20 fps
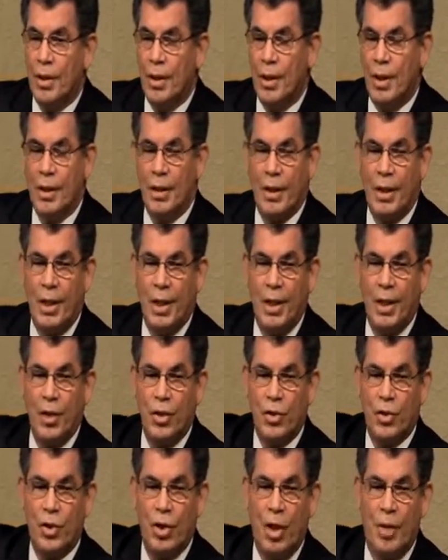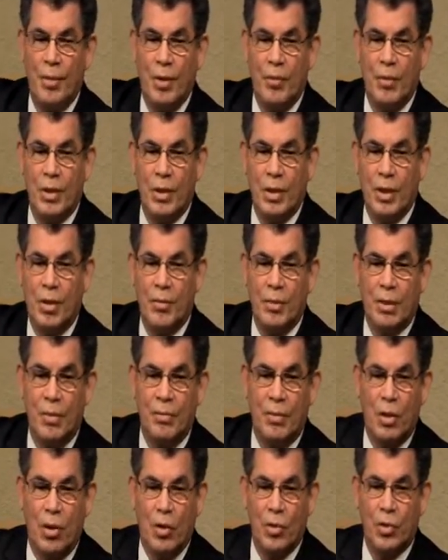And the lady saw me with an empty
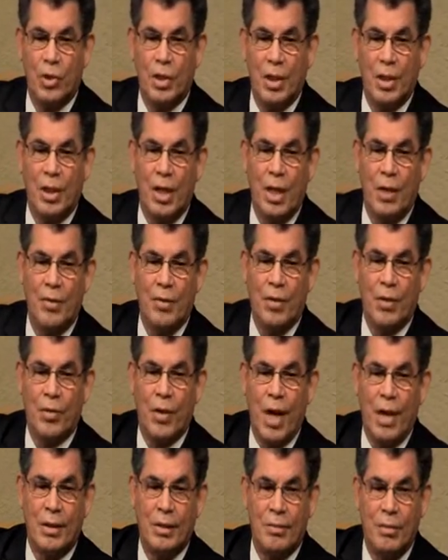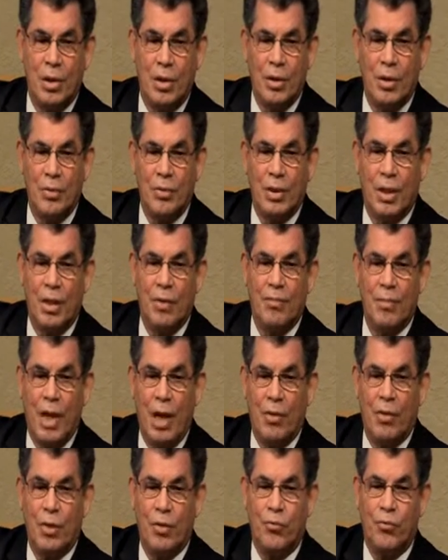bowl. She came and grabbed the bowl and came
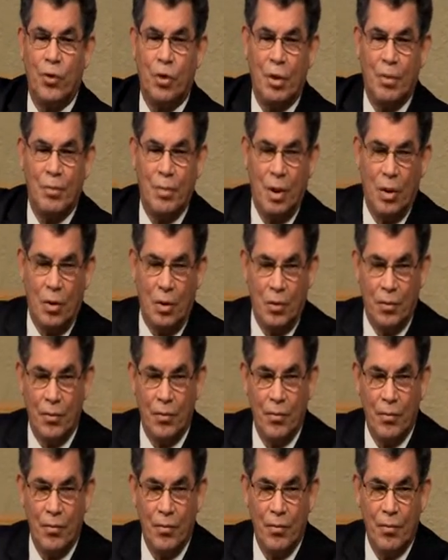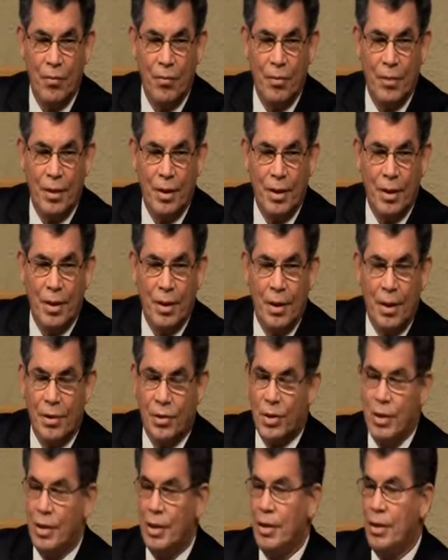back with a full bowl. And
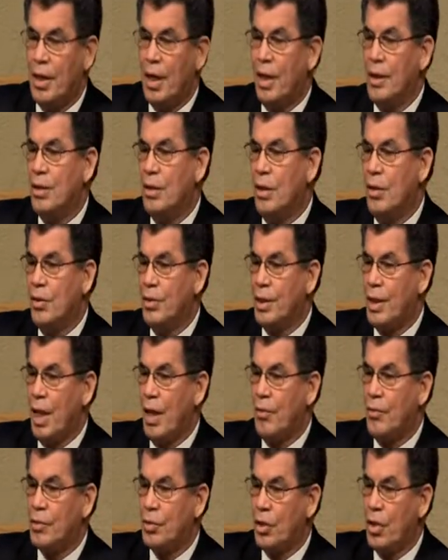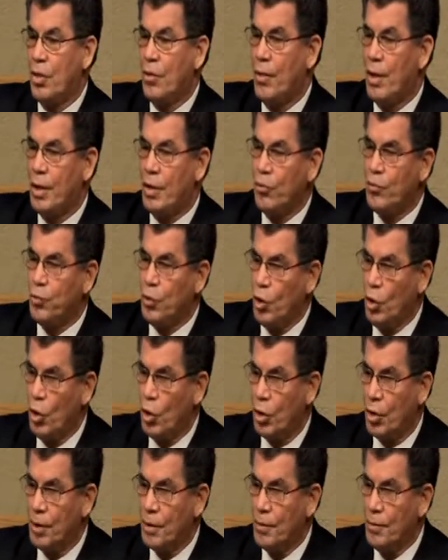she did not know that I was already
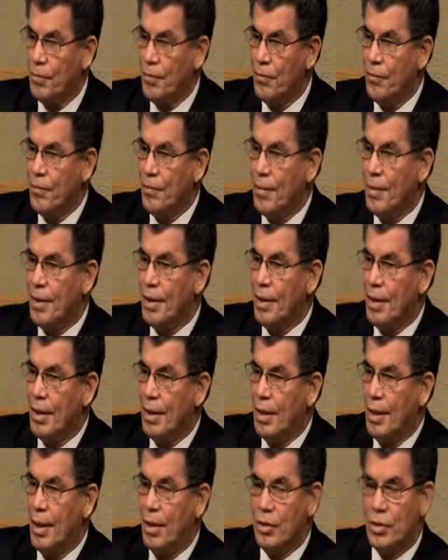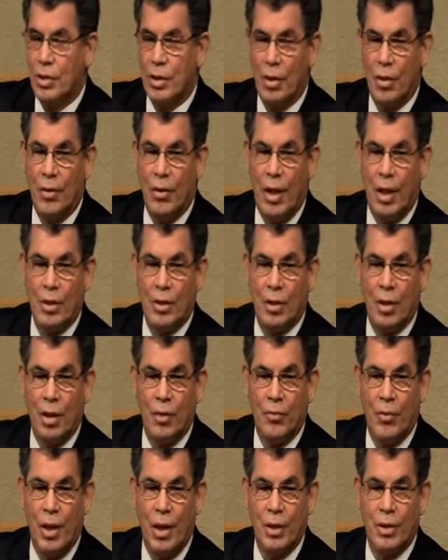full. And so I
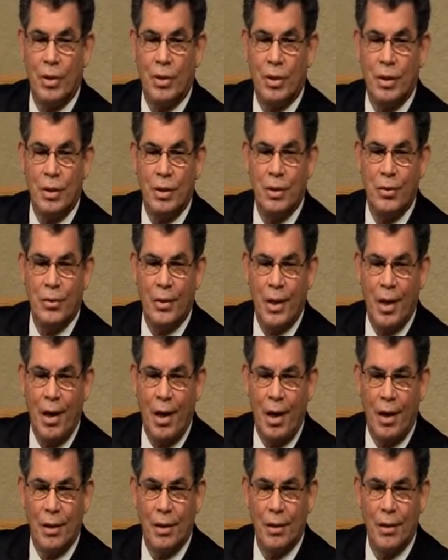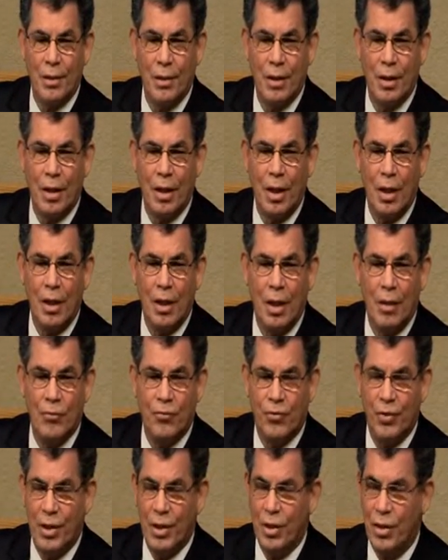thought, why did she do that? I'm
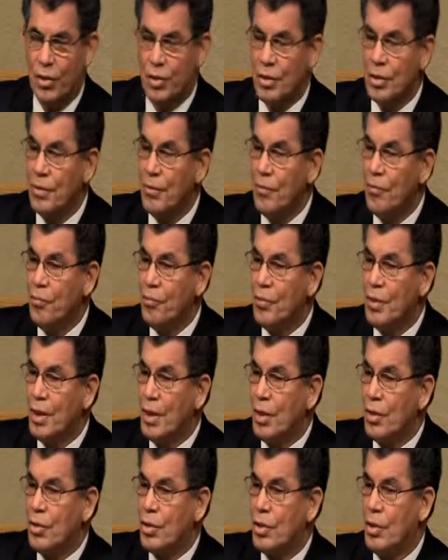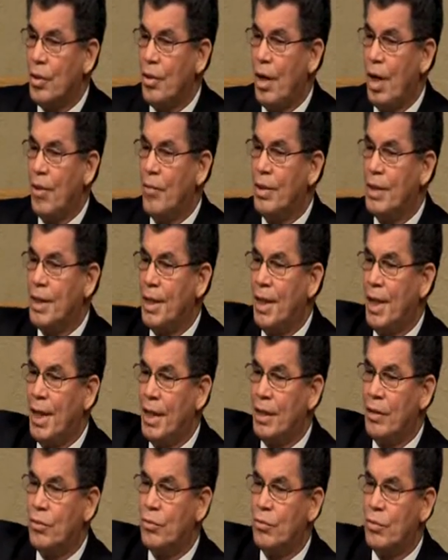finished. So I went
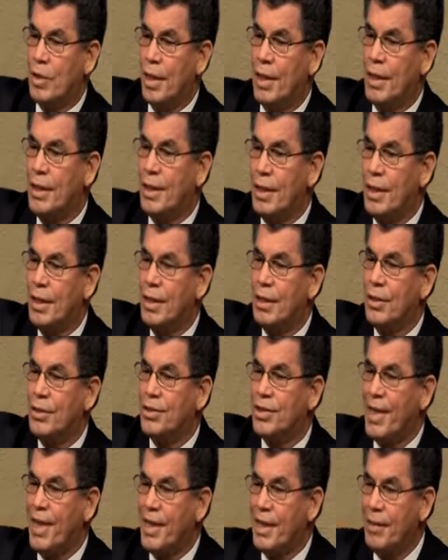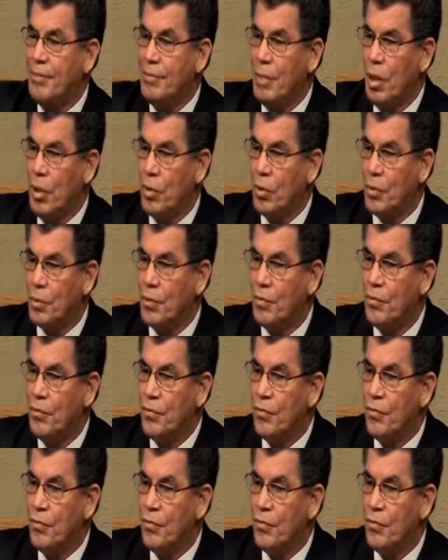ahead and, and cleaned the second bowl.